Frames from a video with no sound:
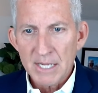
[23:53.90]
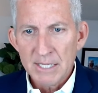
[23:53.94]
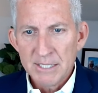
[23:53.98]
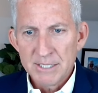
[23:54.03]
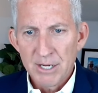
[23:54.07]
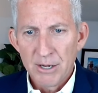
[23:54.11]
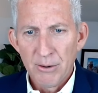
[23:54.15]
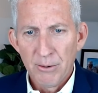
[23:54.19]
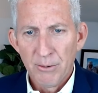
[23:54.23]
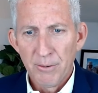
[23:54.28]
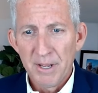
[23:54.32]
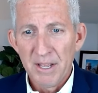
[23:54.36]

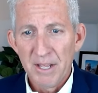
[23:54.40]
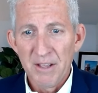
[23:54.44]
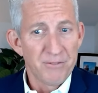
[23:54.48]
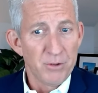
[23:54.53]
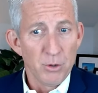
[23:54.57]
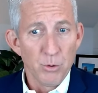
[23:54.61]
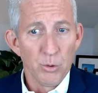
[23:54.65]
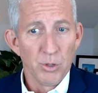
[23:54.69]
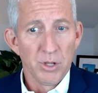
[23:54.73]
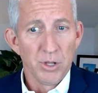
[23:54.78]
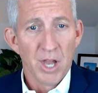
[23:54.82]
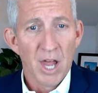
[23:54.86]
So if
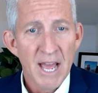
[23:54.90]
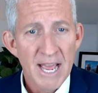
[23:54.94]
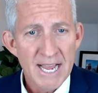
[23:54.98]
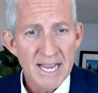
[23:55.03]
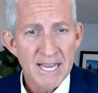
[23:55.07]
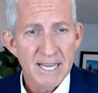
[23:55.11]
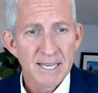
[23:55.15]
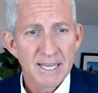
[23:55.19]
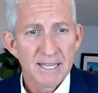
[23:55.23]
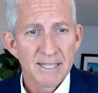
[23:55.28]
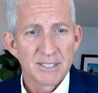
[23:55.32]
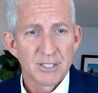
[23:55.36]
you'd
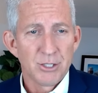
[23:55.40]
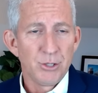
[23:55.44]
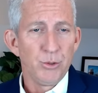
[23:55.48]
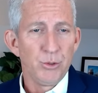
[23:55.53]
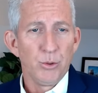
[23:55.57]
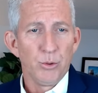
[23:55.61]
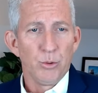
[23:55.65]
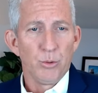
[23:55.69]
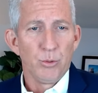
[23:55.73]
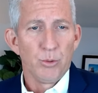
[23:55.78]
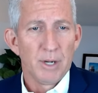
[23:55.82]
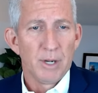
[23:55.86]
like
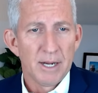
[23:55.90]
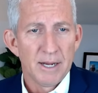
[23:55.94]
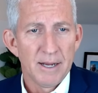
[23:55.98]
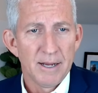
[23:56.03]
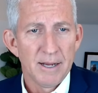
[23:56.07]
to